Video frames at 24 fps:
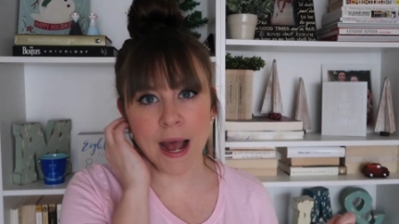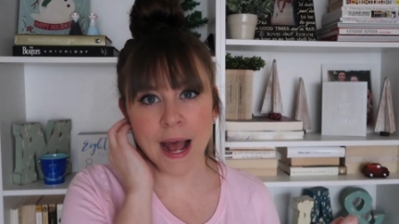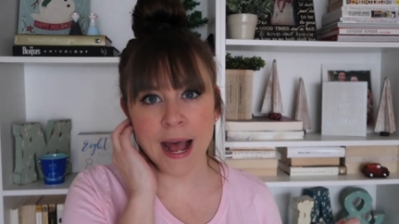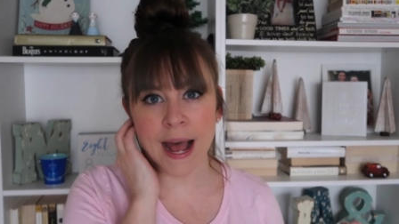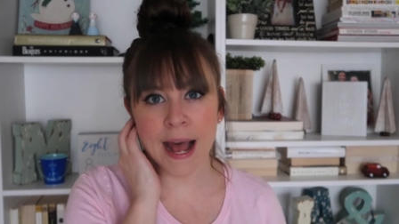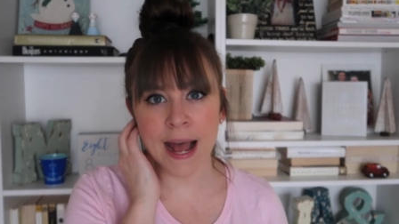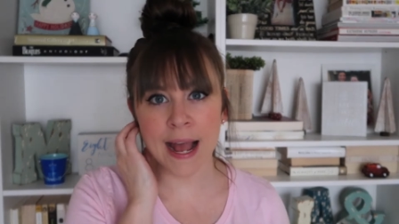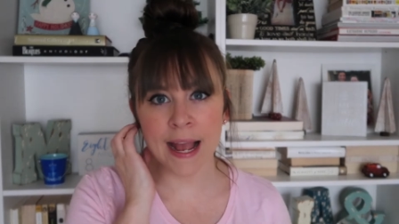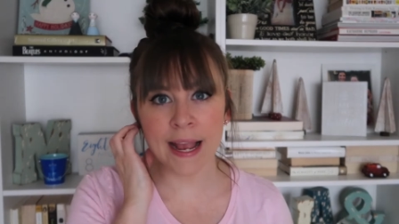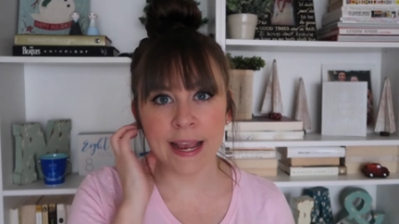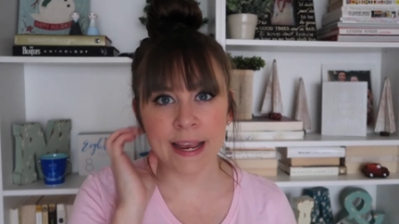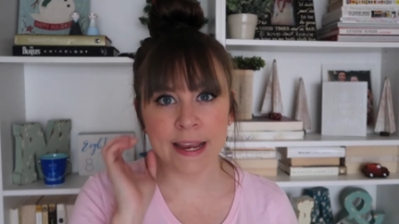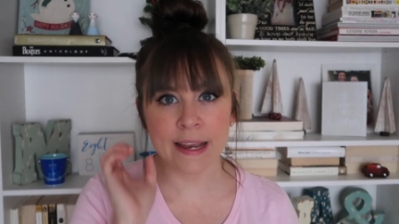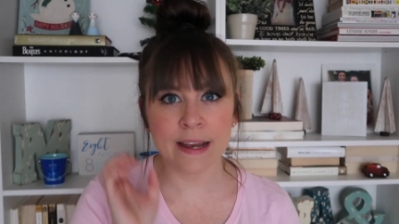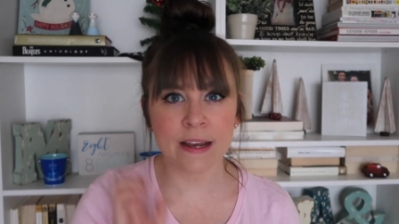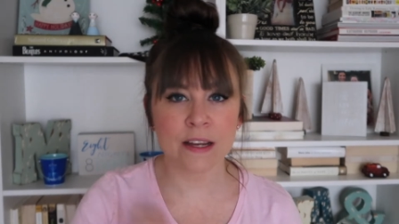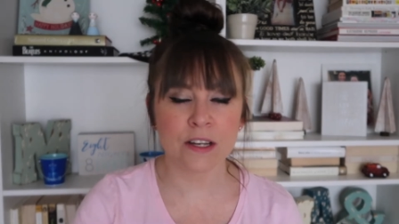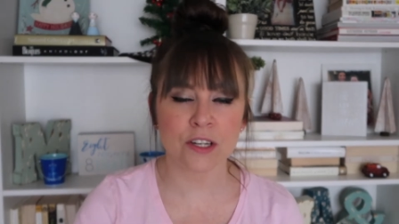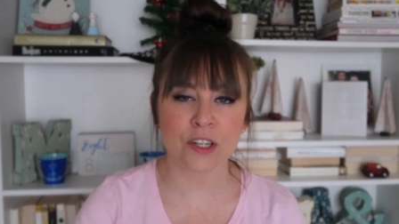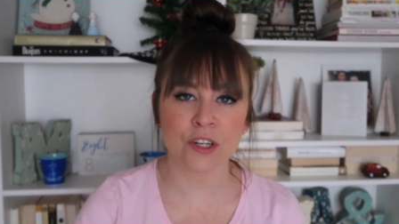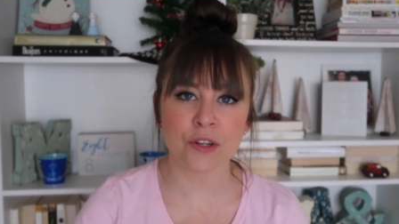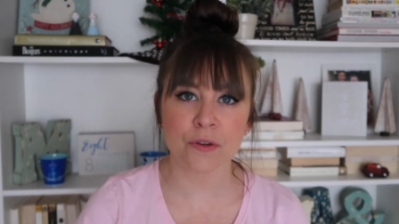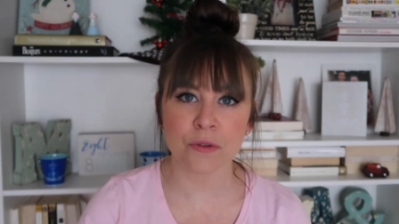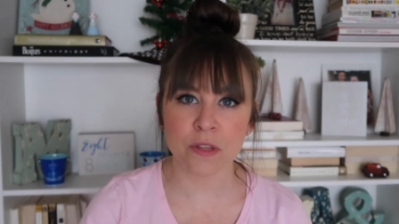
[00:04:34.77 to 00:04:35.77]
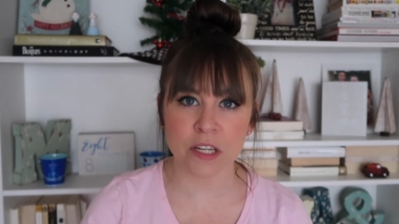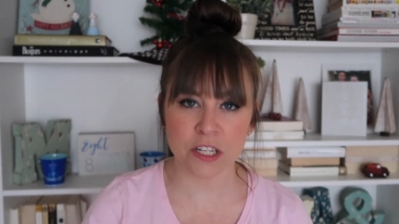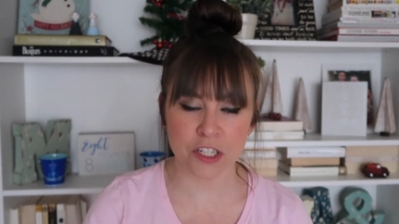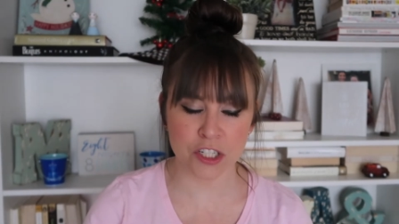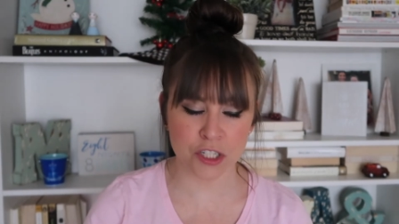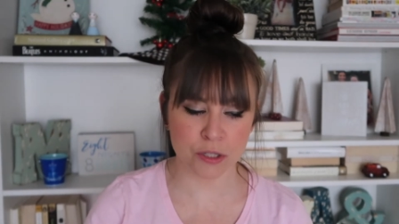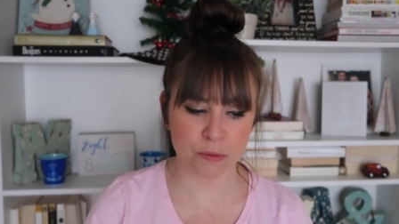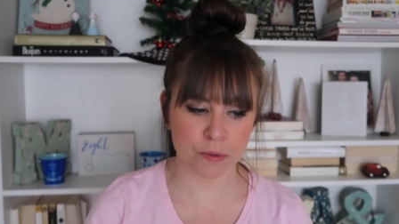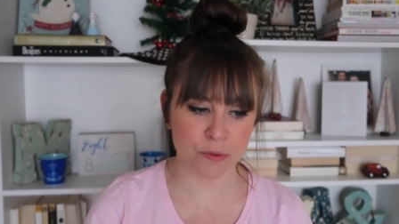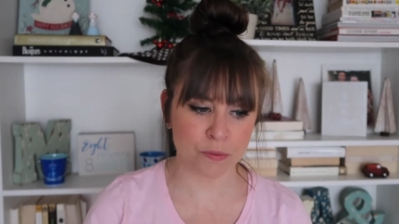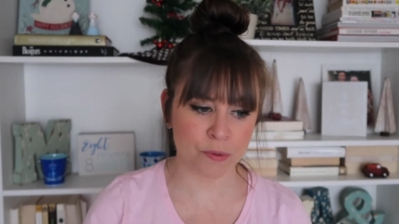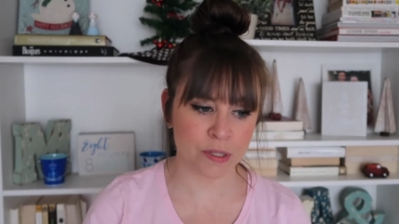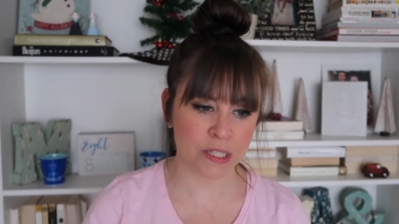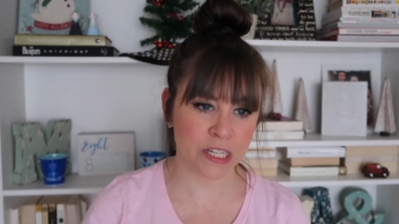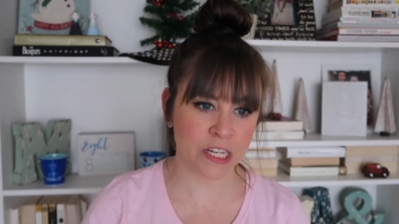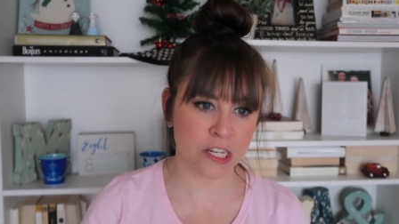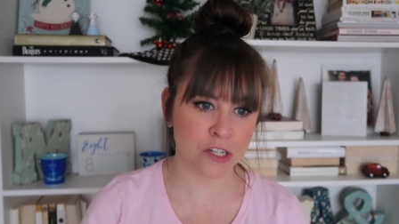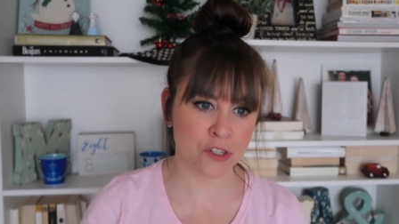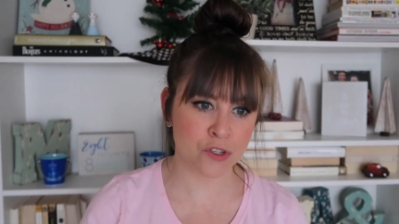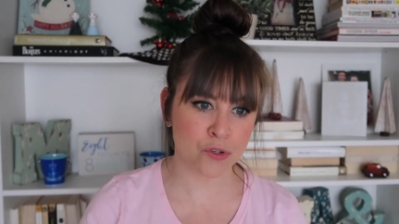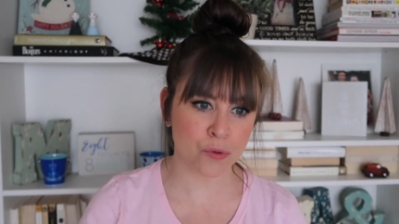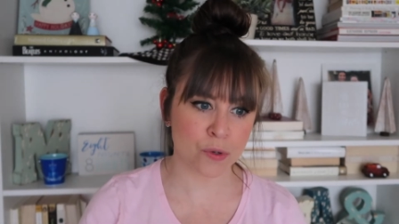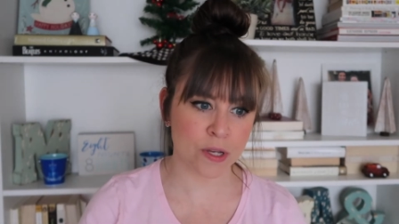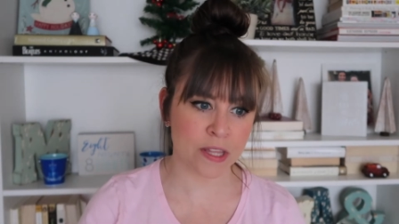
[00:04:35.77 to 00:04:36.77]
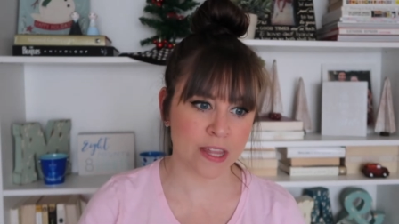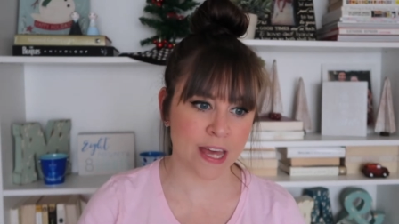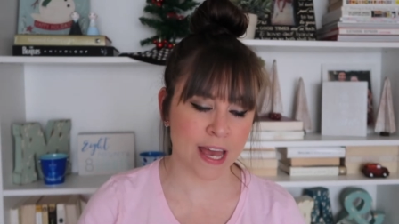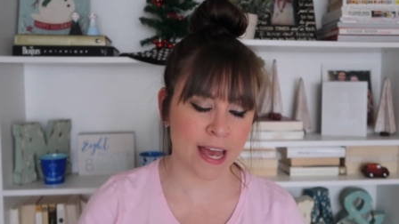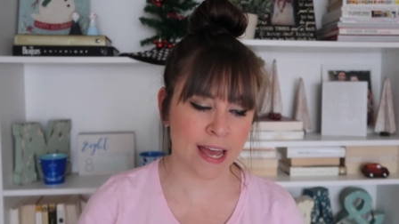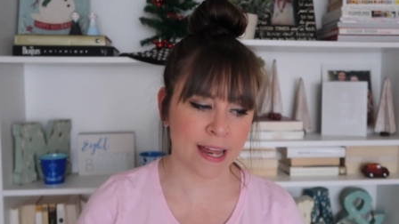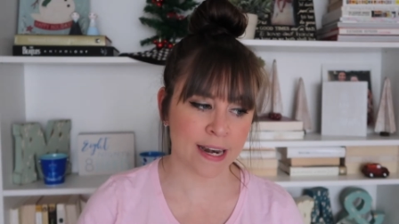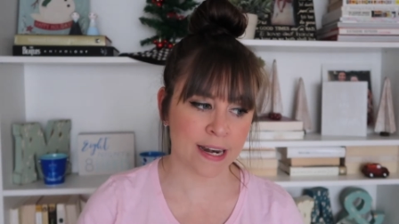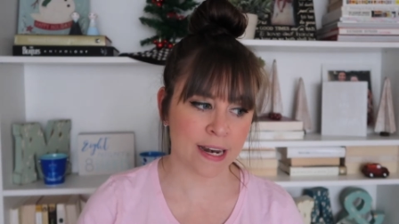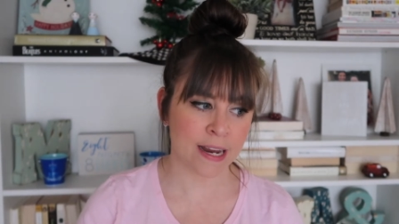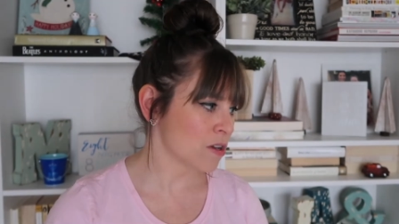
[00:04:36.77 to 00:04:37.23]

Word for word: I knew that she would really enjoy that,